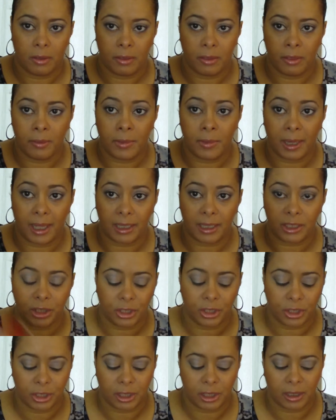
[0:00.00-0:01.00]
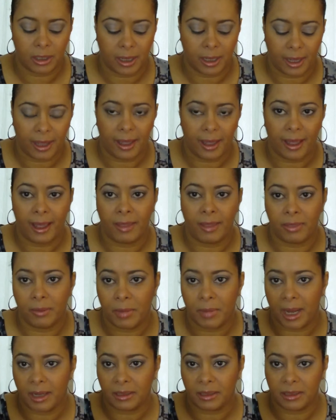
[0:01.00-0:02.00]
the blush, and the
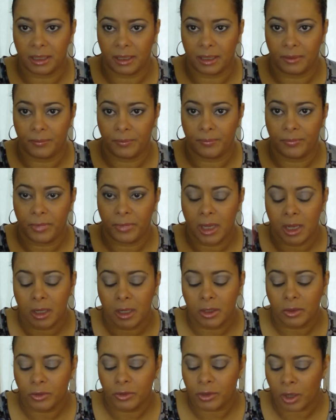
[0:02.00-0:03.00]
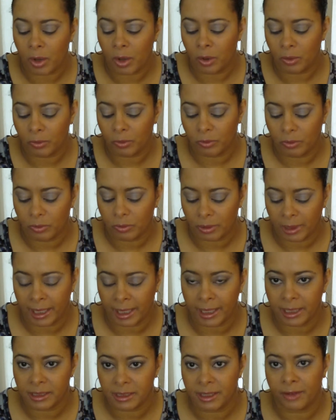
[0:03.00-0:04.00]
Moxie. So,
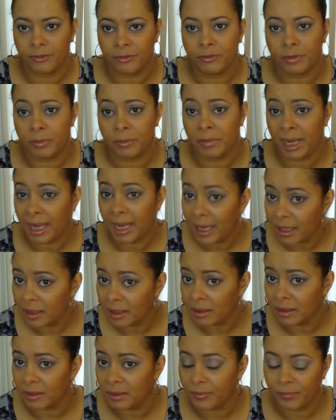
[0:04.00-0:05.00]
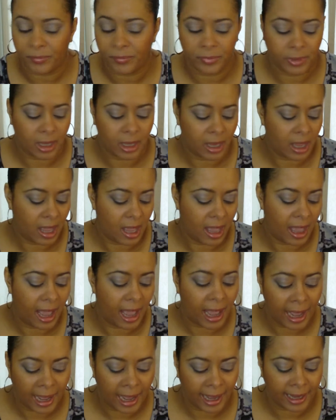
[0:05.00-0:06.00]
like I said, for me,
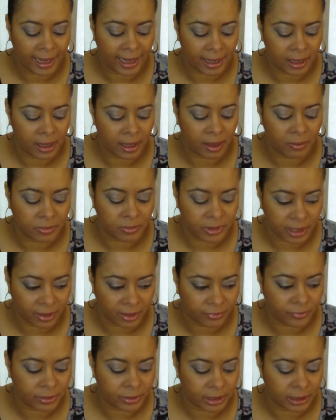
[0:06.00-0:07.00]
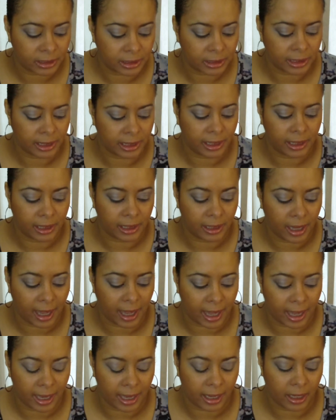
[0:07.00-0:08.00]
I am definitely
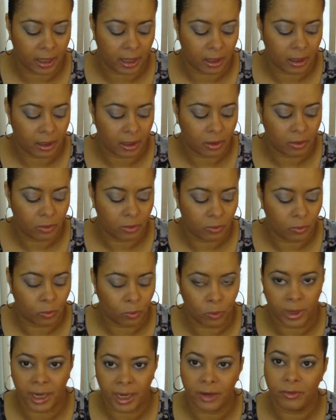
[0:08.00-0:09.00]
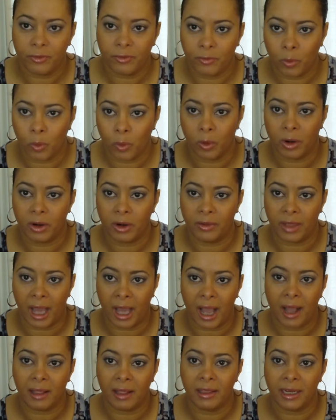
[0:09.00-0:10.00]
a wait for the
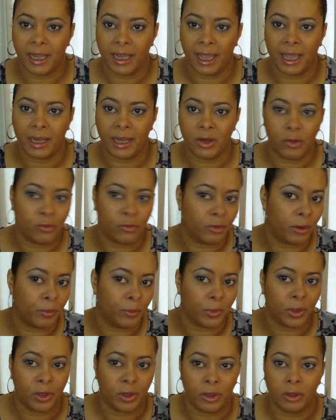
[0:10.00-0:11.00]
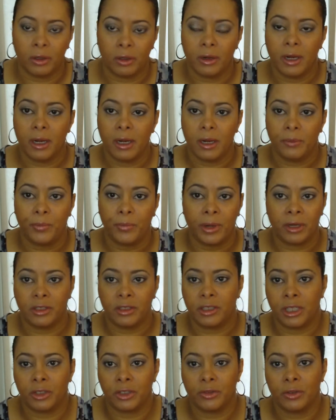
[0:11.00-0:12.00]
holiday November Bare
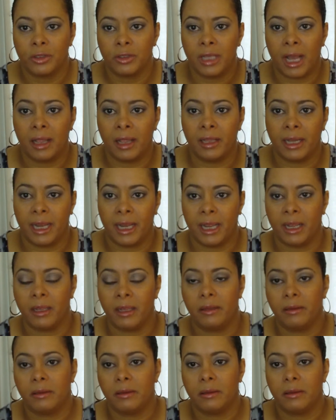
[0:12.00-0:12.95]
Escentuals holiday